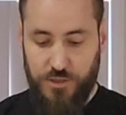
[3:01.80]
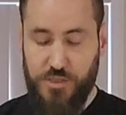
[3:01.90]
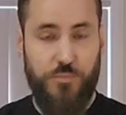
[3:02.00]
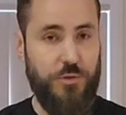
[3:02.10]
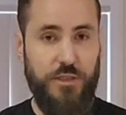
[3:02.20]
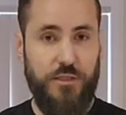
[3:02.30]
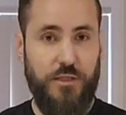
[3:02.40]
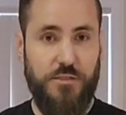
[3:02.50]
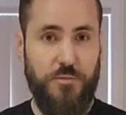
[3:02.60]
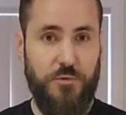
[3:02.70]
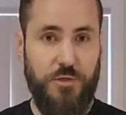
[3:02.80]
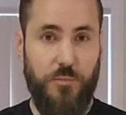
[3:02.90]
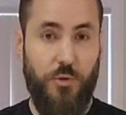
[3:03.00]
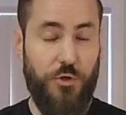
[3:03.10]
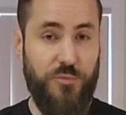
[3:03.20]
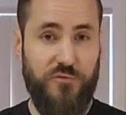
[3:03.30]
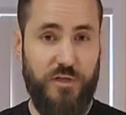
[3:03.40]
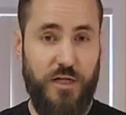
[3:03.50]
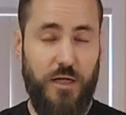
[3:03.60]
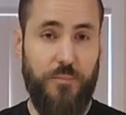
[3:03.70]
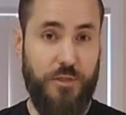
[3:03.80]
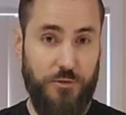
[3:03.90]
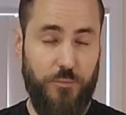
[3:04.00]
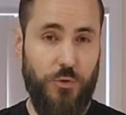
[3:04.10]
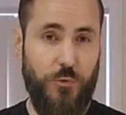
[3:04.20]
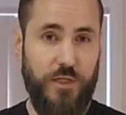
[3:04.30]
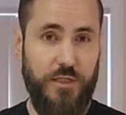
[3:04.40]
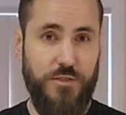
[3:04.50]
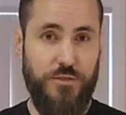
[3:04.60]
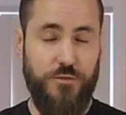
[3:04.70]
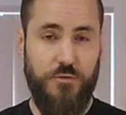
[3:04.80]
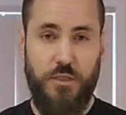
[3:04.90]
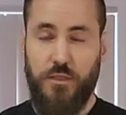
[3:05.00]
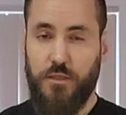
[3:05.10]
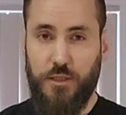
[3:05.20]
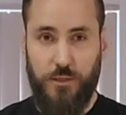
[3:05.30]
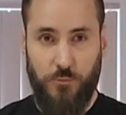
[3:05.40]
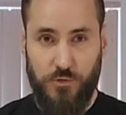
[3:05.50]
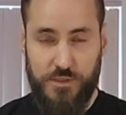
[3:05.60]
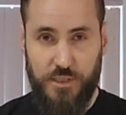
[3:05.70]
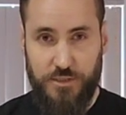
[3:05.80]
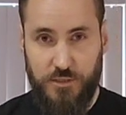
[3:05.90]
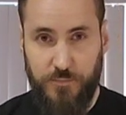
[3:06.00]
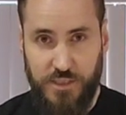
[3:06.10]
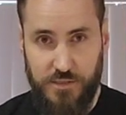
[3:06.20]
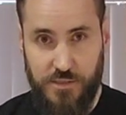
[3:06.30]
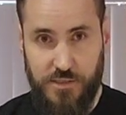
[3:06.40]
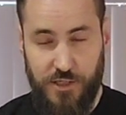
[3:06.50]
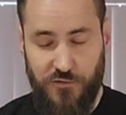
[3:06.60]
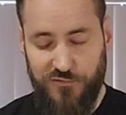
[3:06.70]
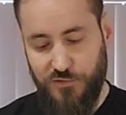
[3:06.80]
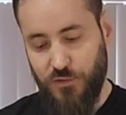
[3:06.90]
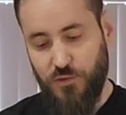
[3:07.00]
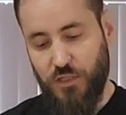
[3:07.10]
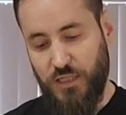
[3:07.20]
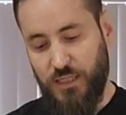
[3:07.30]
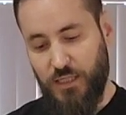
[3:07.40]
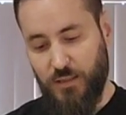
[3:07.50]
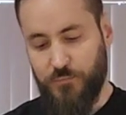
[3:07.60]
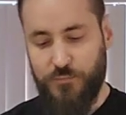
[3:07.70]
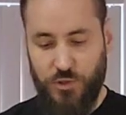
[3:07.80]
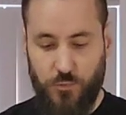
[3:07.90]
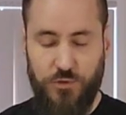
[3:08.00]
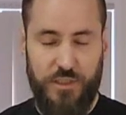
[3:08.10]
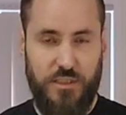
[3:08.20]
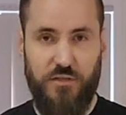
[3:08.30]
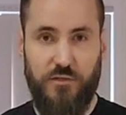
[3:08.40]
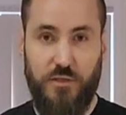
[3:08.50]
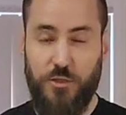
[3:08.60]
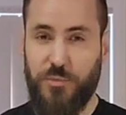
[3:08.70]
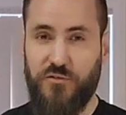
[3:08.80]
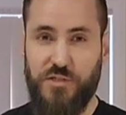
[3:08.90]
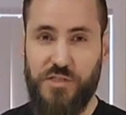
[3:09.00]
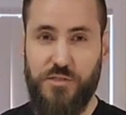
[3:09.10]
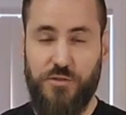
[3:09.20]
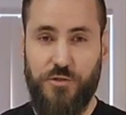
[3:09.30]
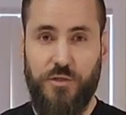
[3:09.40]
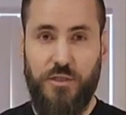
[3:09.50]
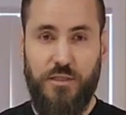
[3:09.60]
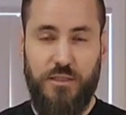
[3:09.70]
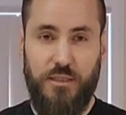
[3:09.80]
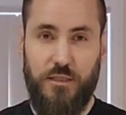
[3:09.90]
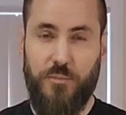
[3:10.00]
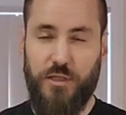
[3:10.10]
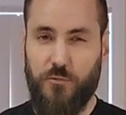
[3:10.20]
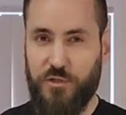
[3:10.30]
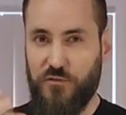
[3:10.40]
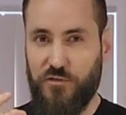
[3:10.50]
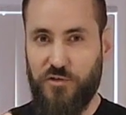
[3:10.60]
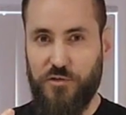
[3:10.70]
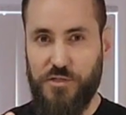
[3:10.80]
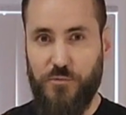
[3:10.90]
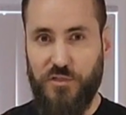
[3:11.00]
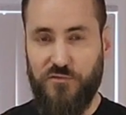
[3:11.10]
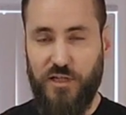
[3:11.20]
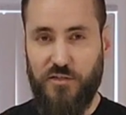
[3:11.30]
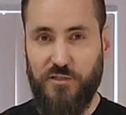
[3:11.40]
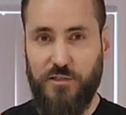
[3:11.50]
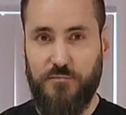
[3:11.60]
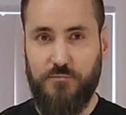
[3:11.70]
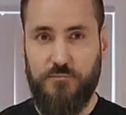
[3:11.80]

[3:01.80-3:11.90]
just put condensed milk in the bottom of the cup that you're brewing it into, and it will essentially mix itself. Um, you will need to give it a little bit of a stir, um, but that will give it a very sweet flavor.